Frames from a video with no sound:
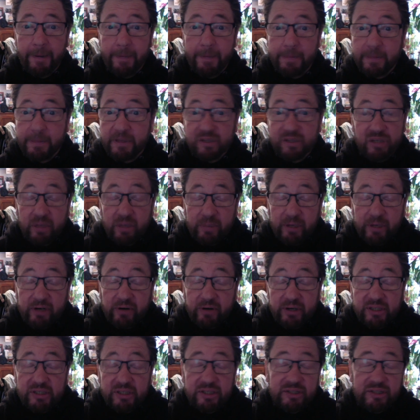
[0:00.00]
So I'd be
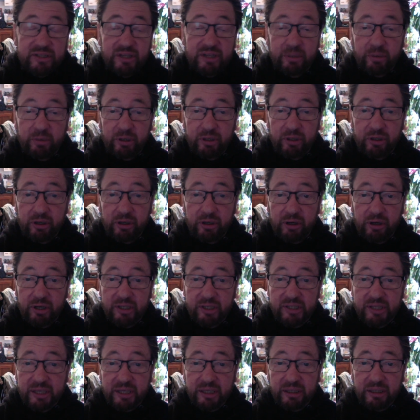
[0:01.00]
interested to see what you
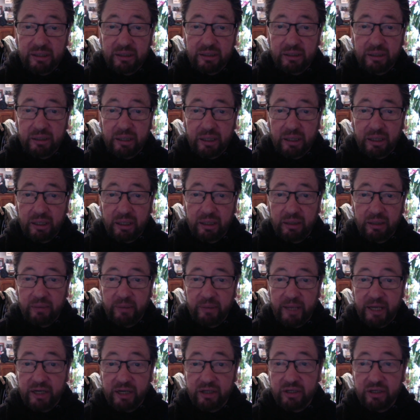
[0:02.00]
guys think.
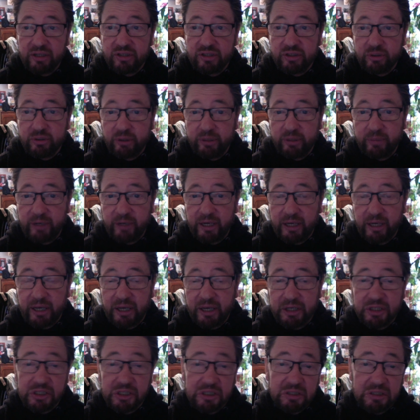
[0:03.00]
How do you store your
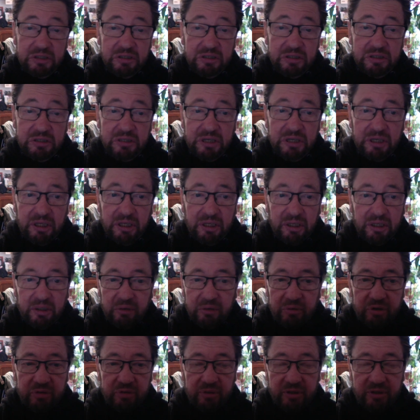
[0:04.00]
medications?
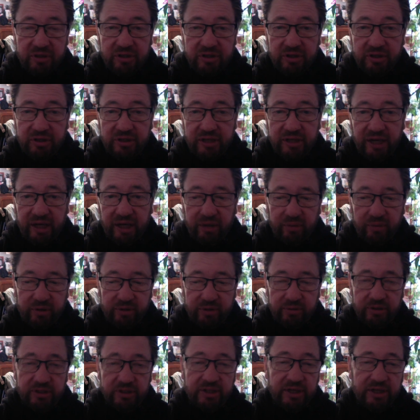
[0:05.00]
Which ones do you take?
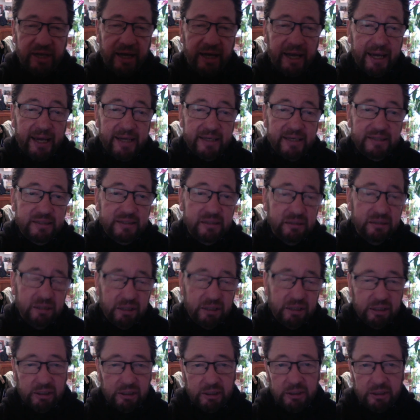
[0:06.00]
Which ones do you hate?
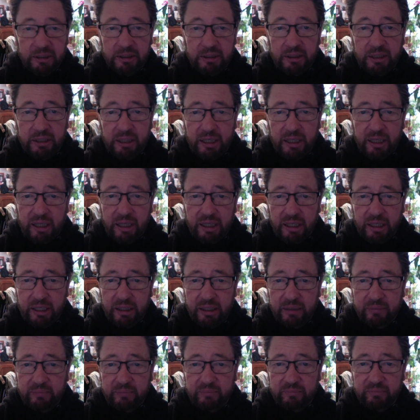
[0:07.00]

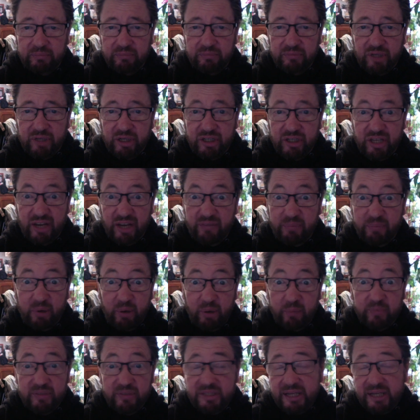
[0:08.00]
Do you have
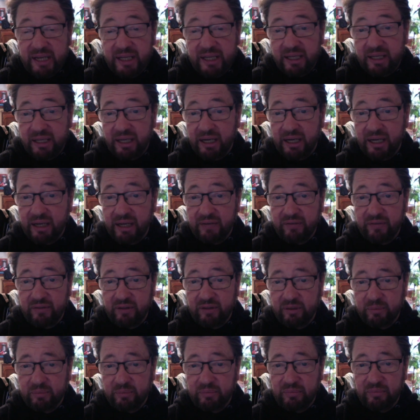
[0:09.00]
problems taking any of
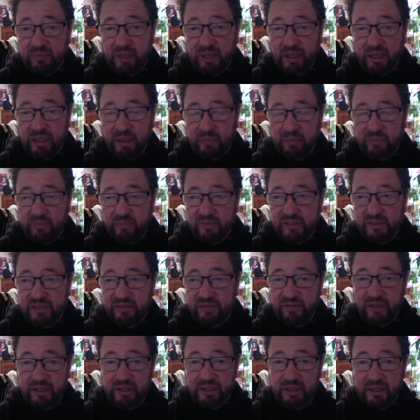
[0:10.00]
them?
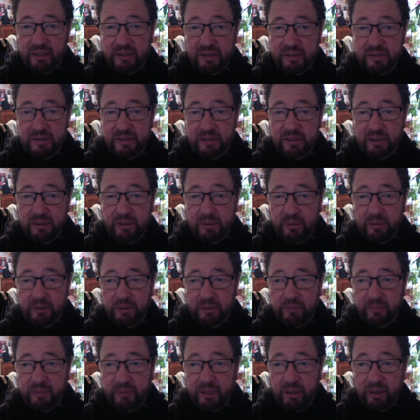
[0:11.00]
Stuff like that.
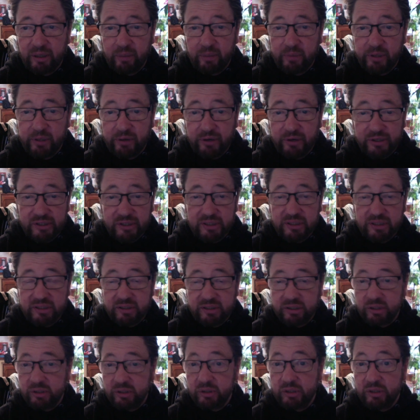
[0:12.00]
So, and I'd be interested
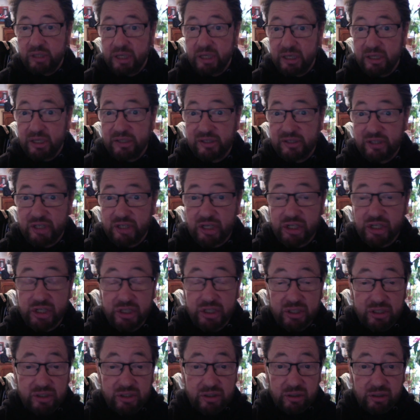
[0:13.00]
to hear
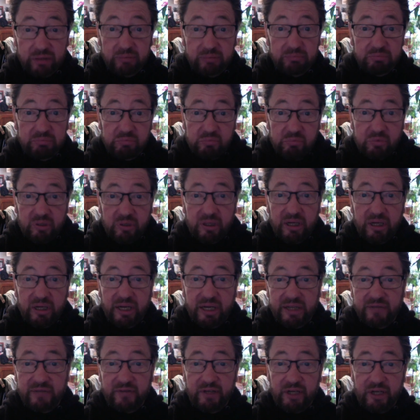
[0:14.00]
suggestions on what the
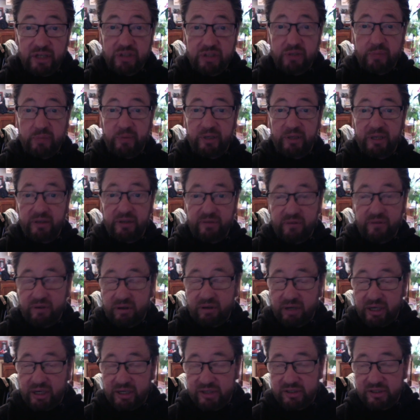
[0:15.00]
next video should be. If you've
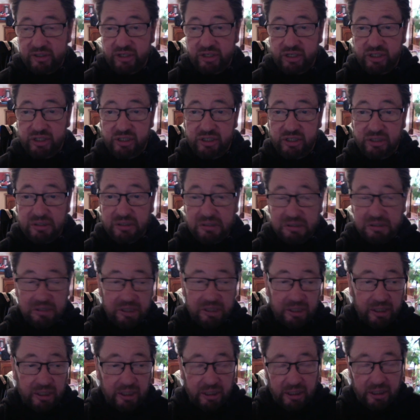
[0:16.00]
got any suggestions,
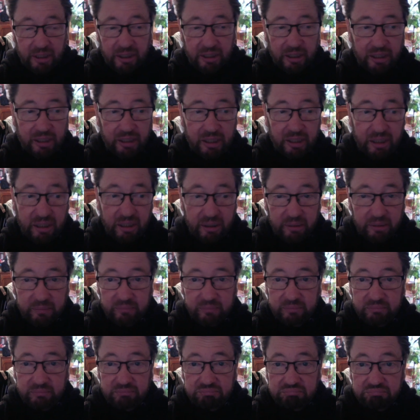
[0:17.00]

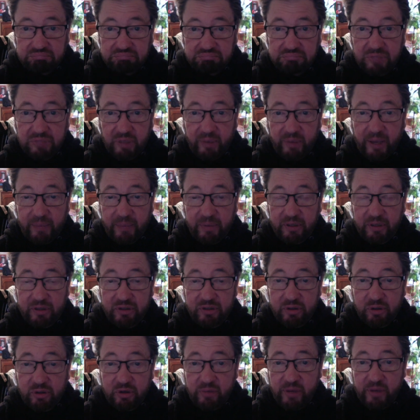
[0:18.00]
I'm happy to
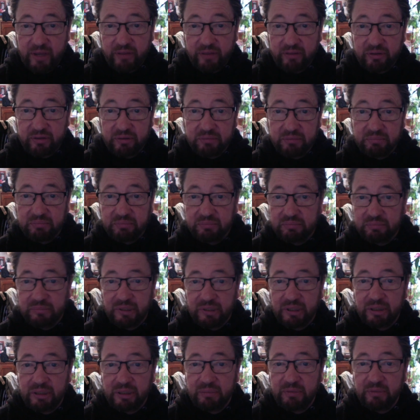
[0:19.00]
talk about them.
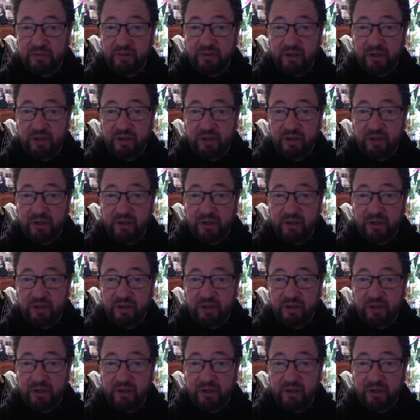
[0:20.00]
If